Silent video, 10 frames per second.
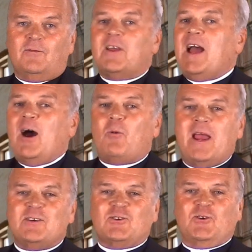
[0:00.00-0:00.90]
For
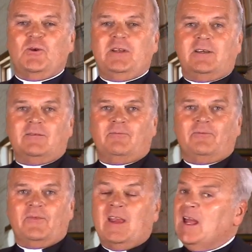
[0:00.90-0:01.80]
Yahweh is good.
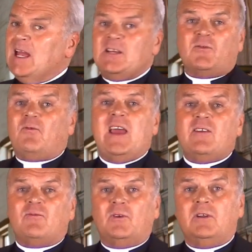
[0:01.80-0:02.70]
His
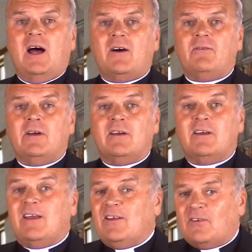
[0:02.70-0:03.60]
faithful love
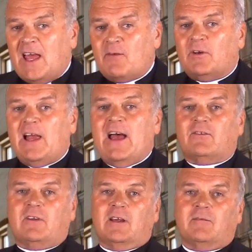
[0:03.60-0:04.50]
is
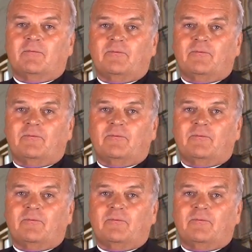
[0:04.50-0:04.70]
everlasting.